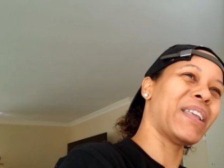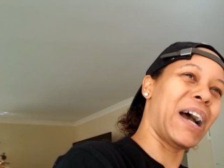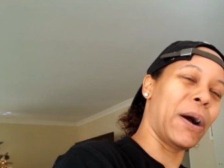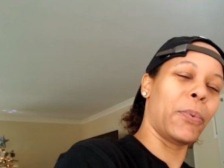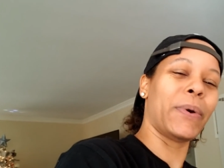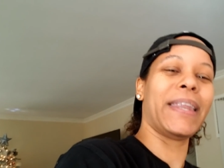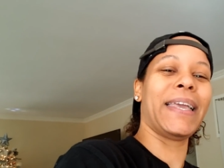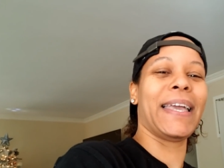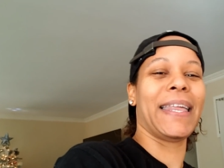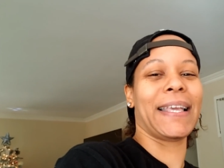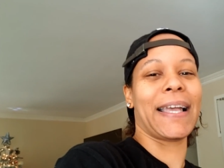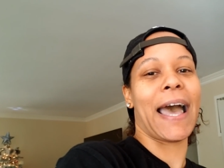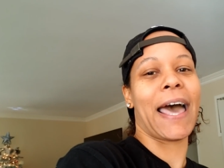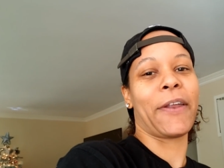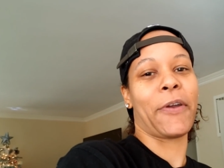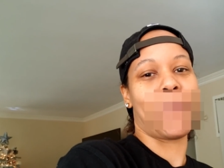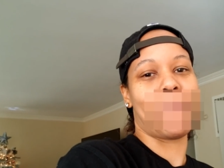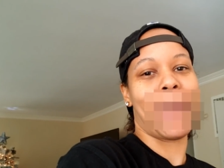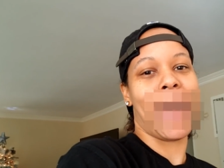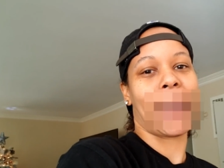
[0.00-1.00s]
I went in and got
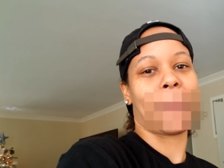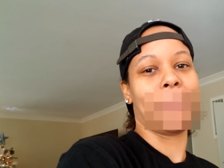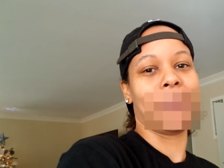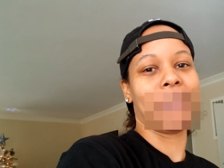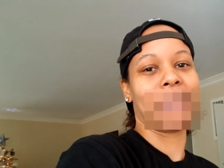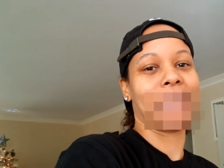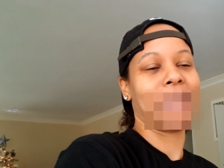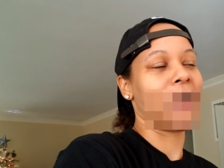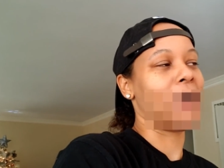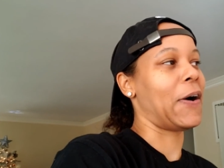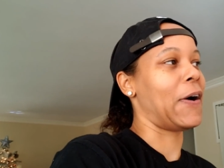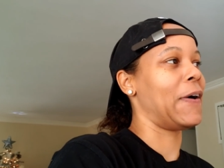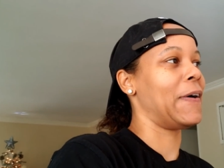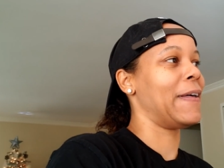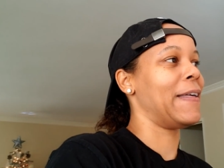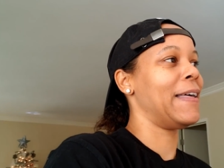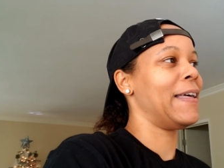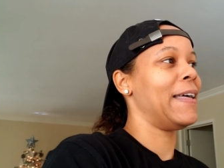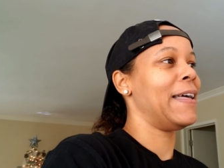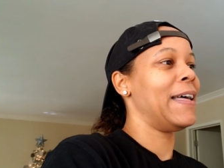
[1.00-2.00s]

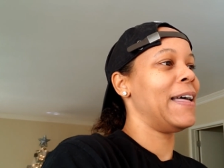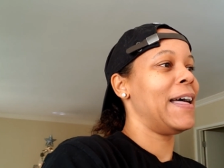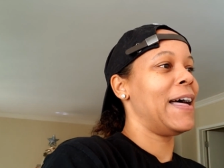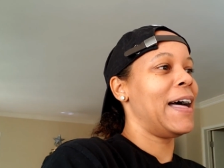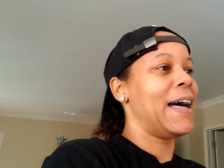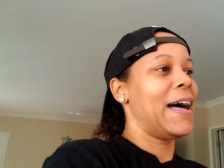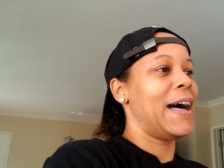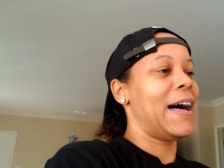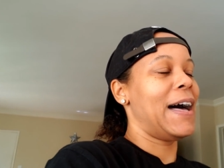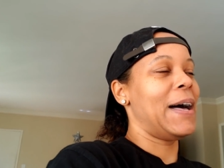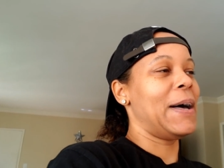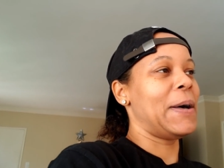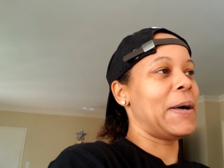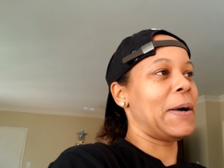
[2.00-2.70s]
her.